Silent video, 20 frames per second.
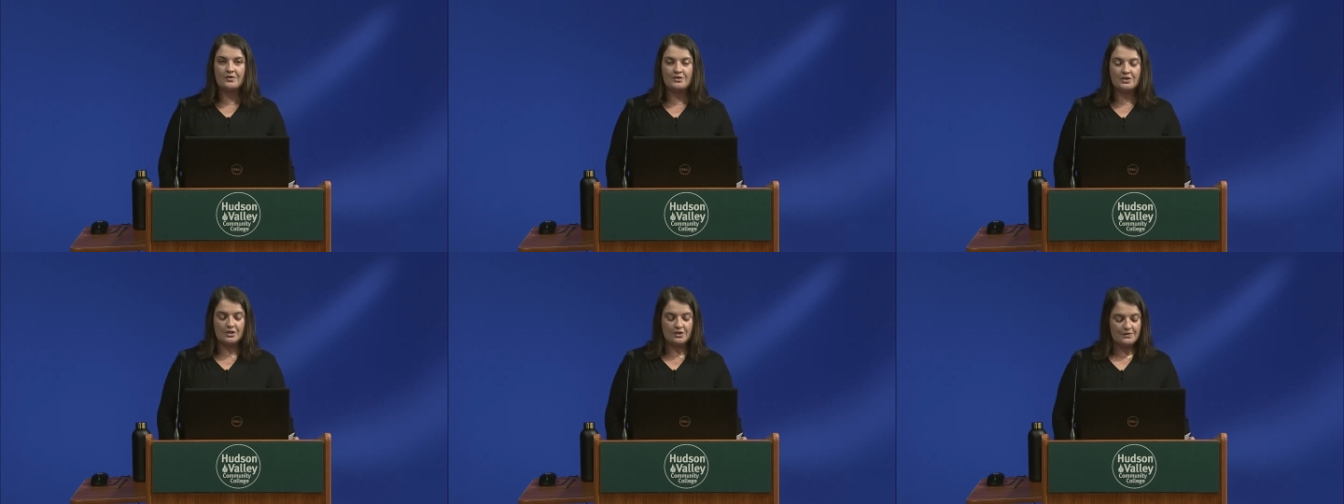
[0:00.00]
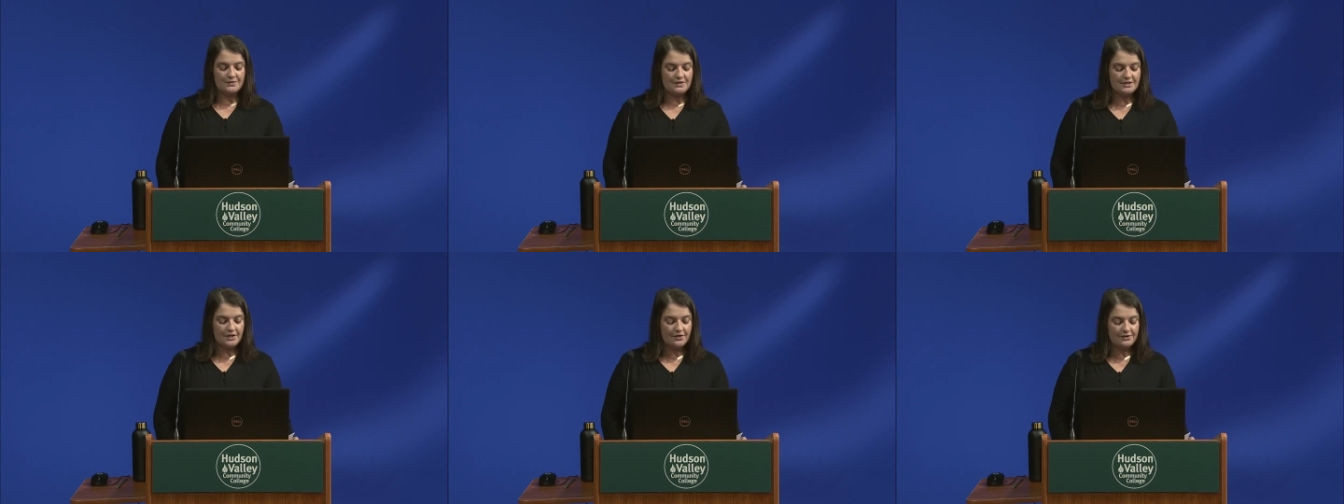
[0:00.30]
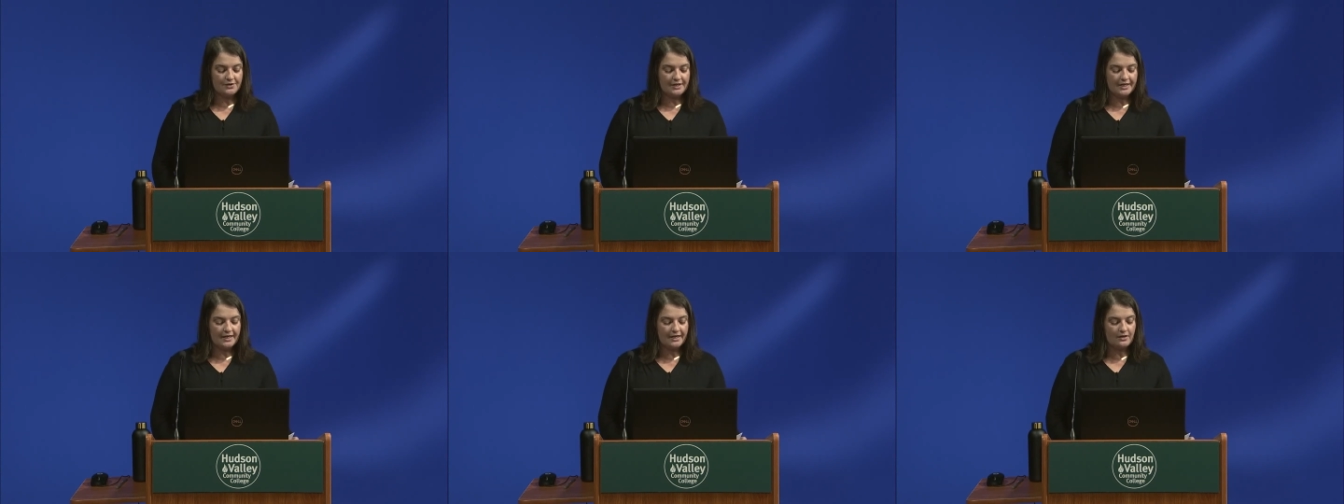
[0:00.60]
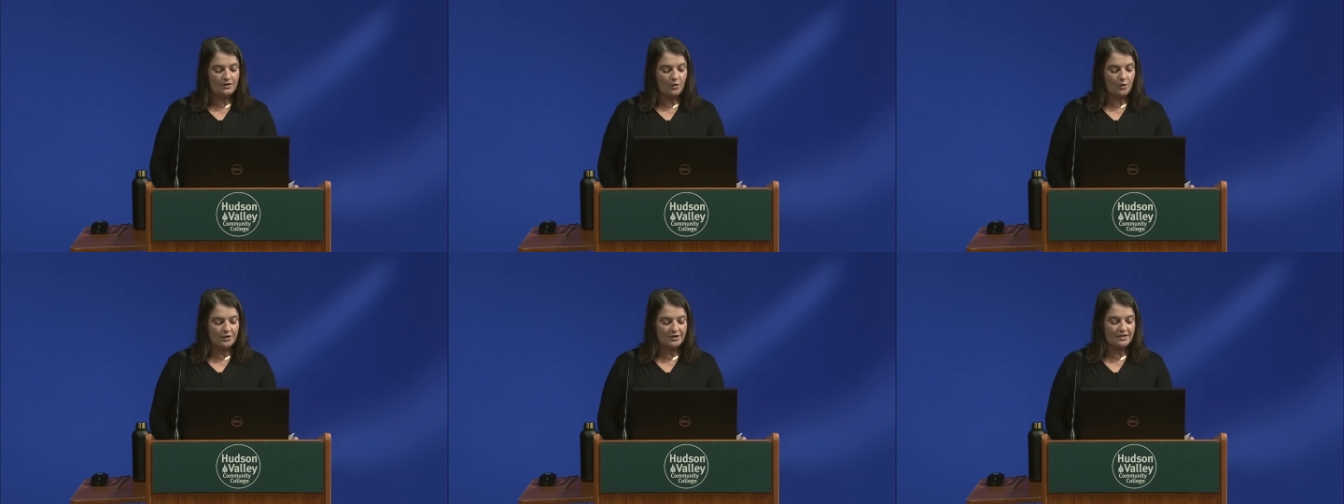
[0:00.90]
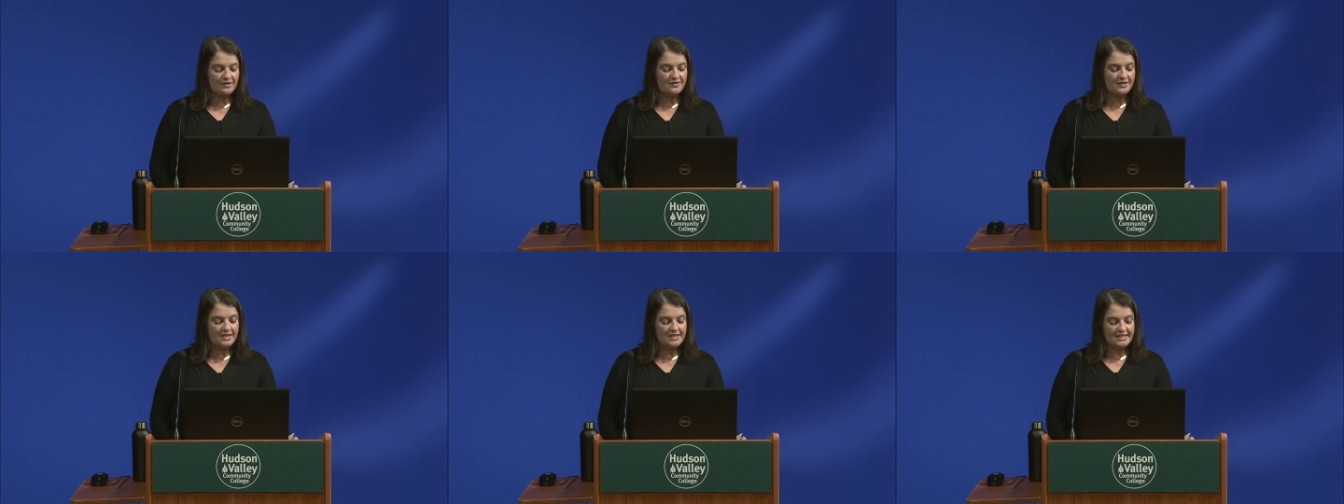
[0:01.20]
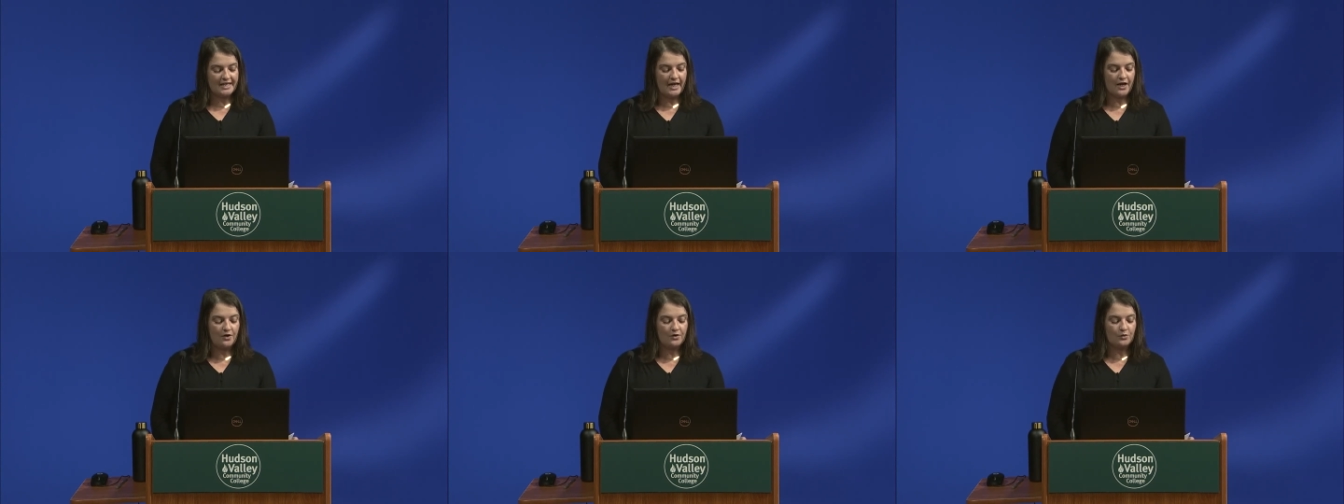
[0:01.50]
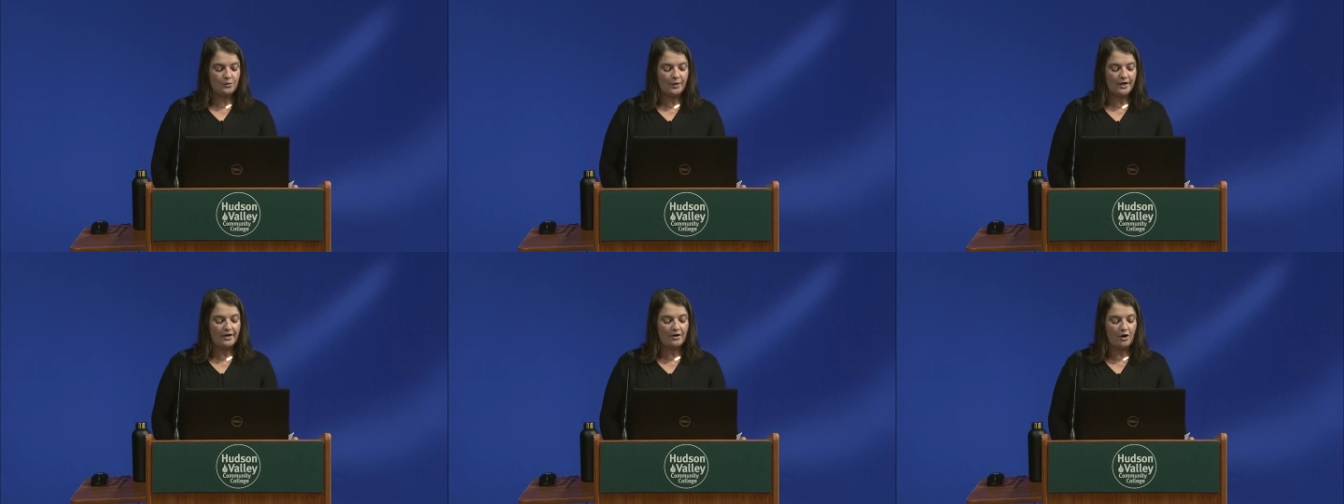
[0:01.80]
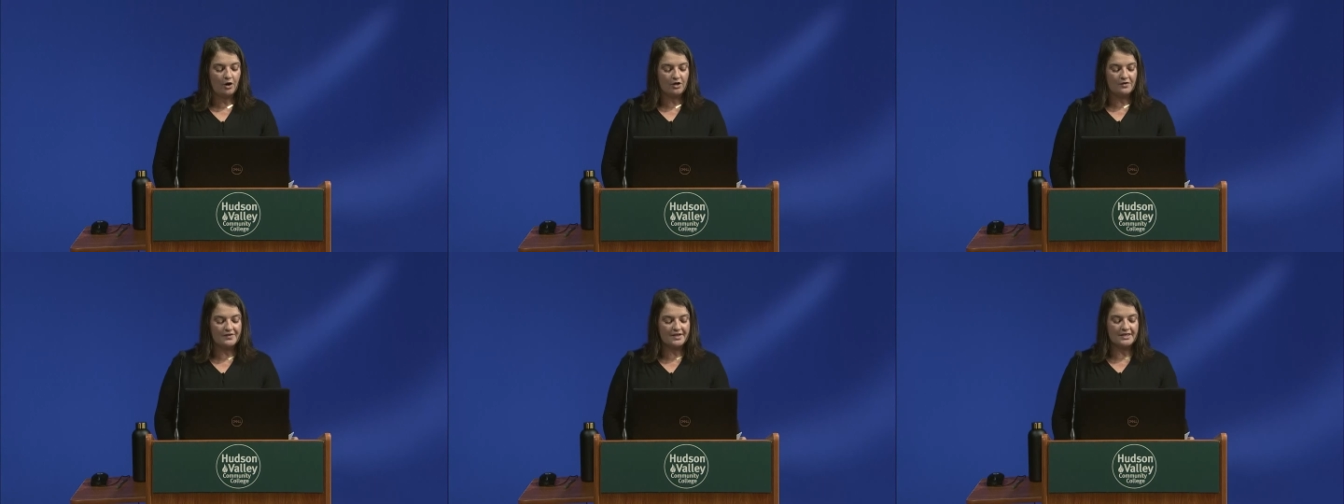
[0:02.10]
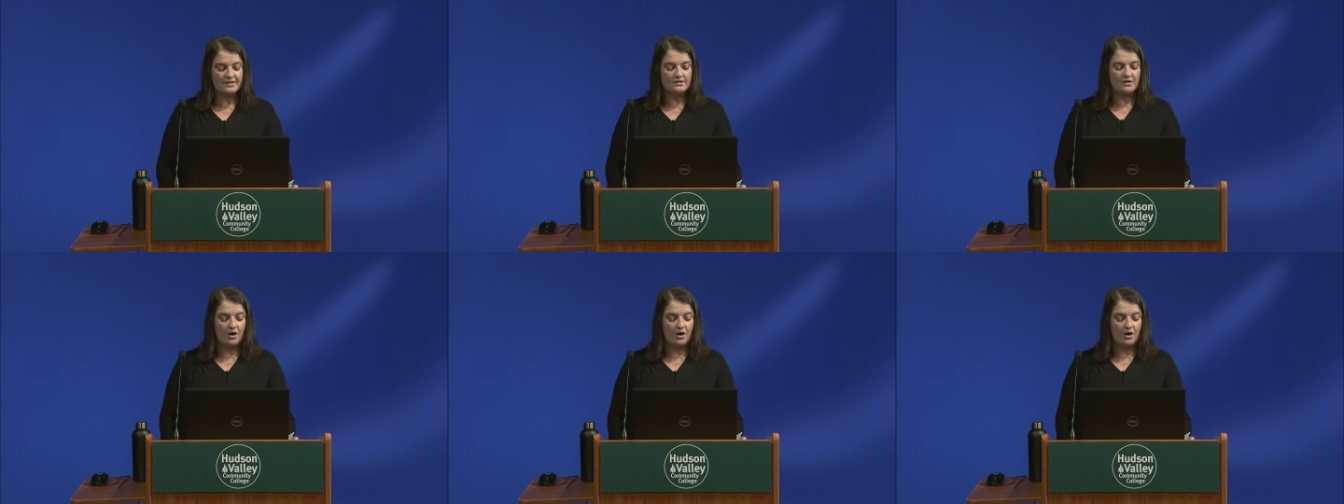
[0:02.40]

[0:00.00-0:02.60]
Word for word: to use yearly or live in a town where RVs